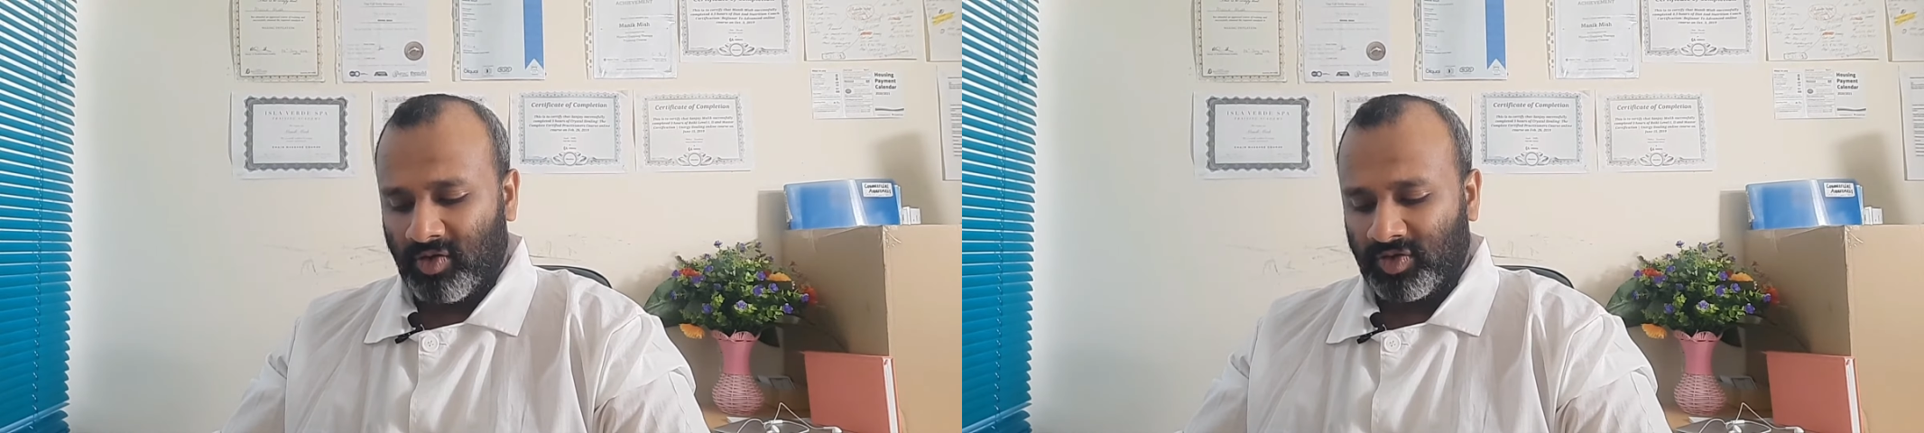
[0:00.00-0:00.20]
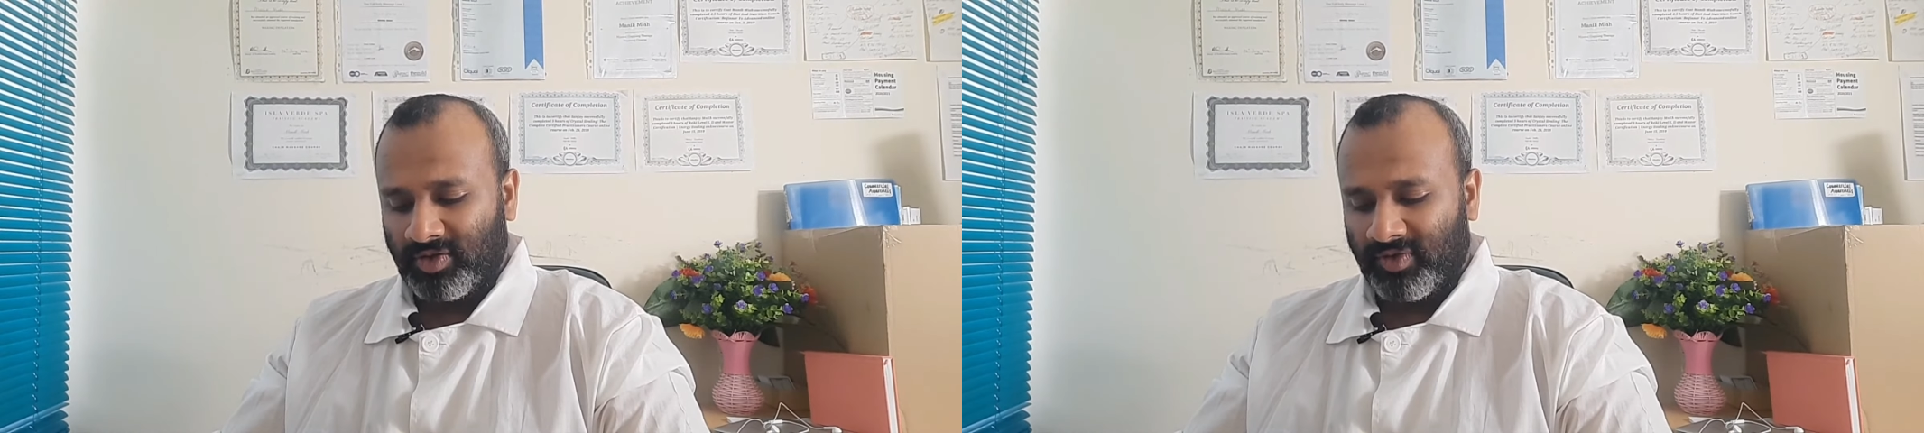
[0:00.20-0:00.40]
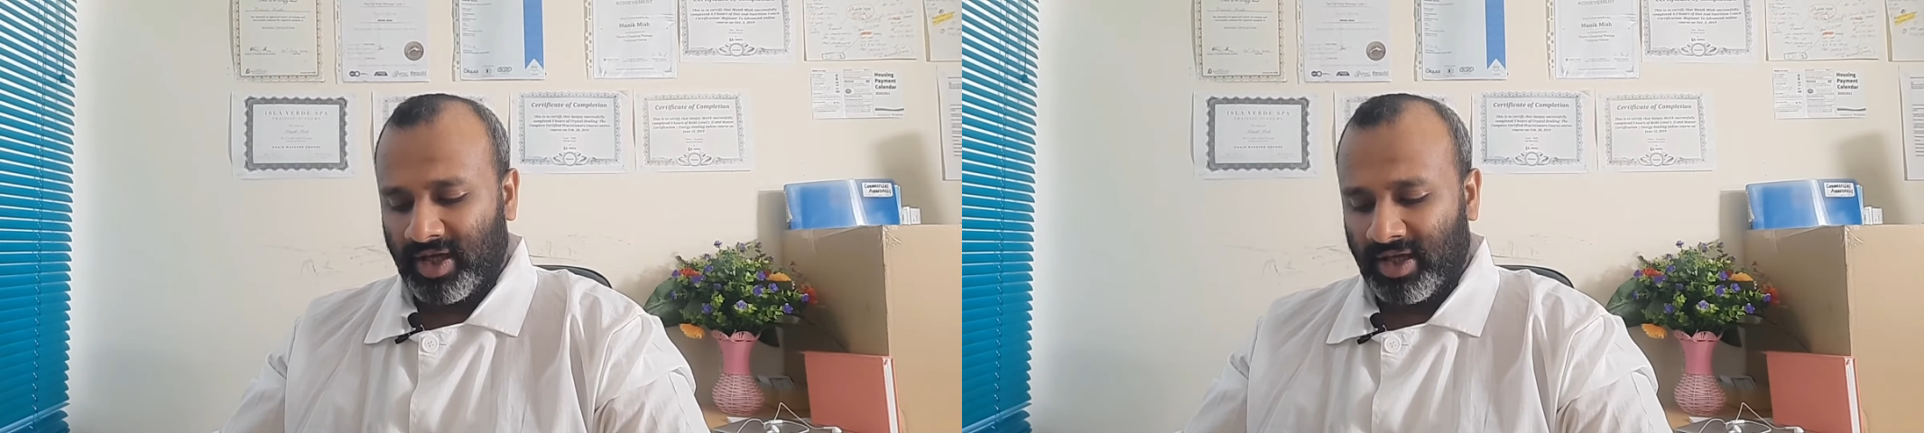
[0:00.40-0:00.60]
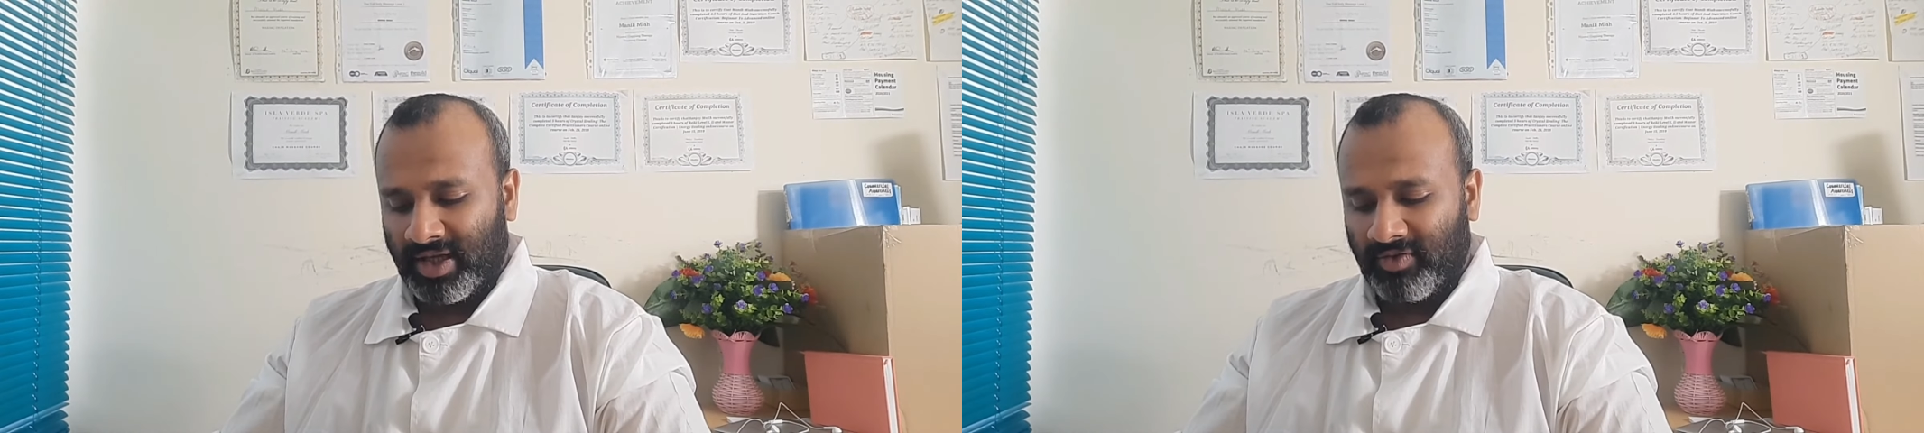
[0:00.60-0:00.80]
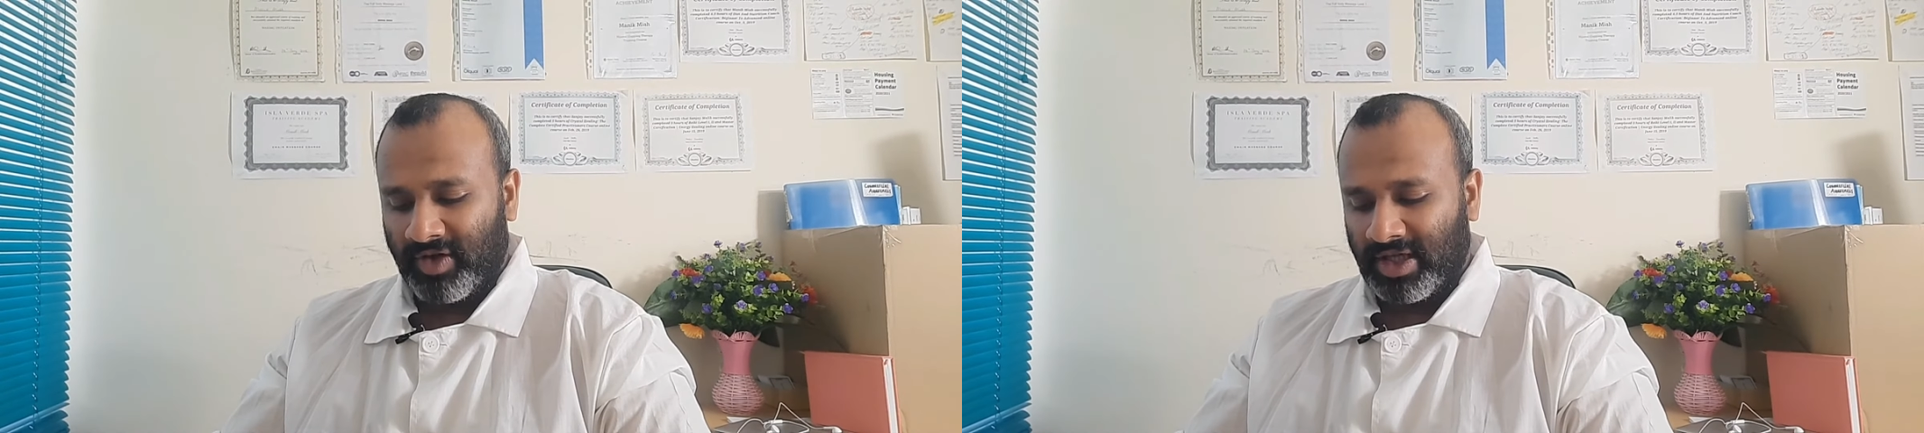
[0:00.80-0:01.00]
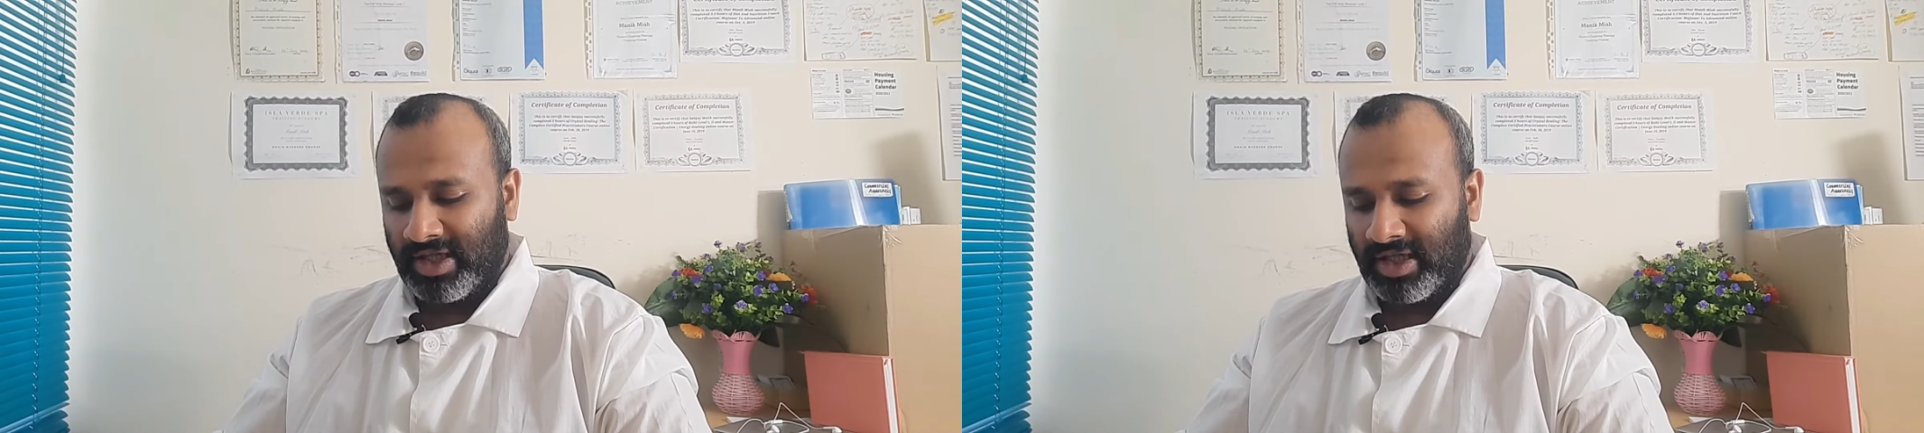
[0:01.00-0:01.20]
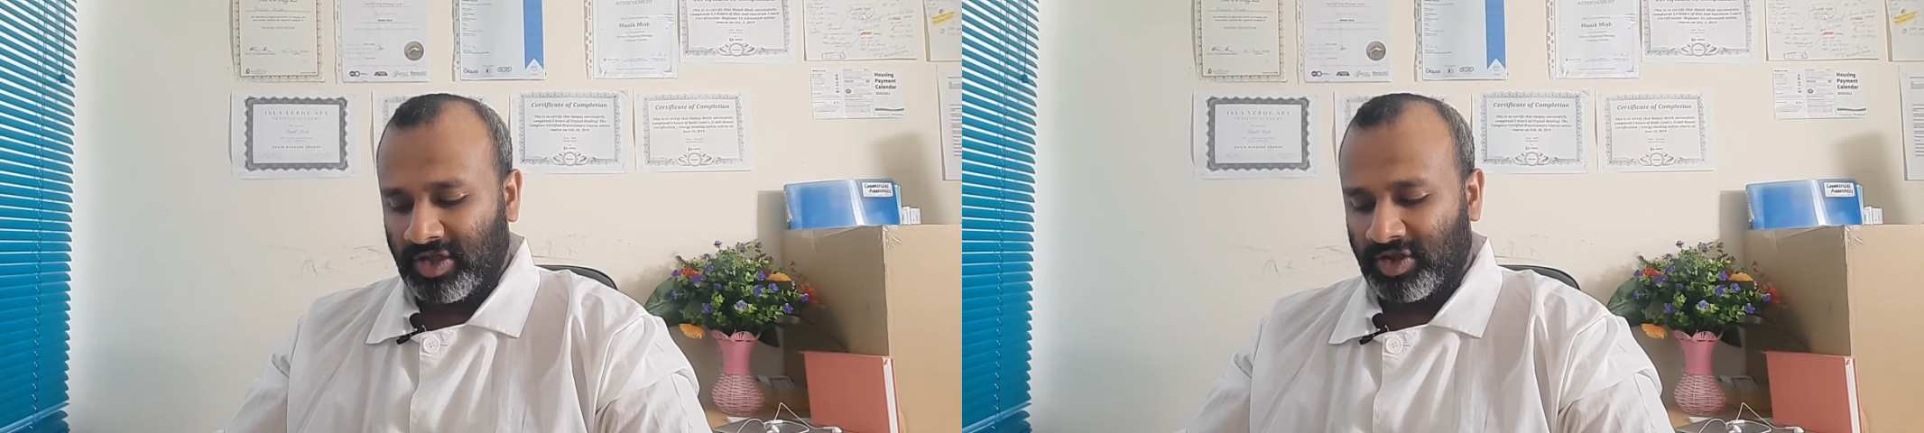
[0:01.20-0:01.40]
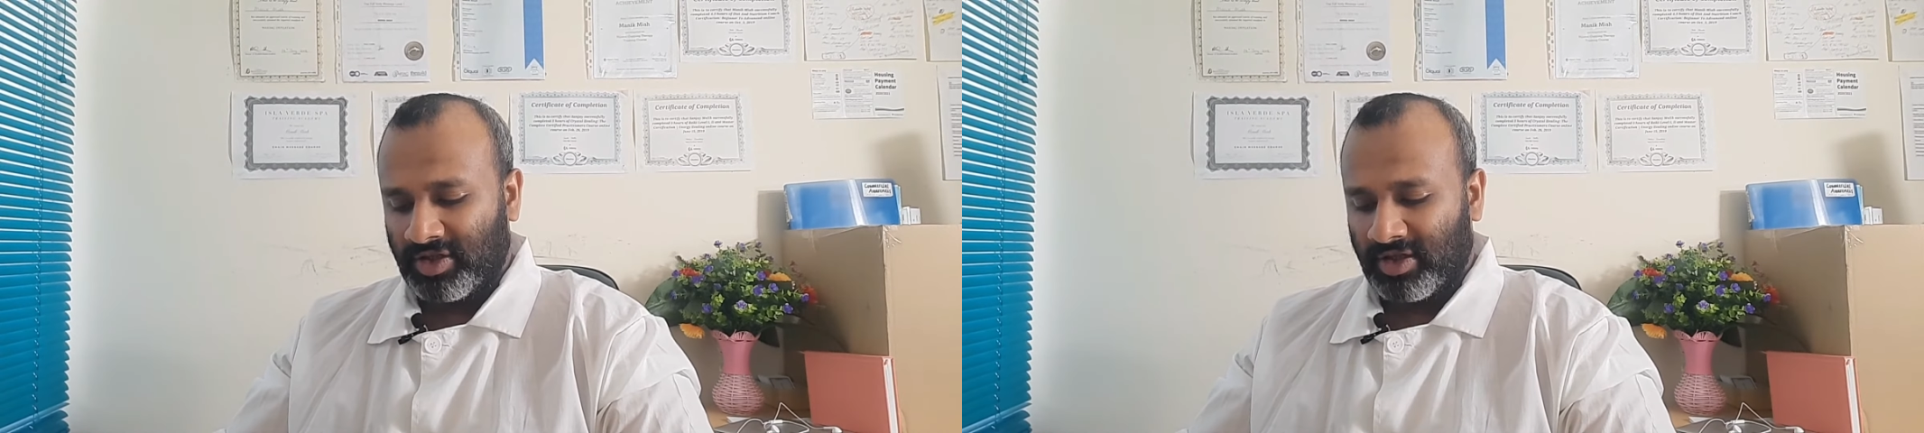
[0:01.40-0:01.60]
ultraviolet radiation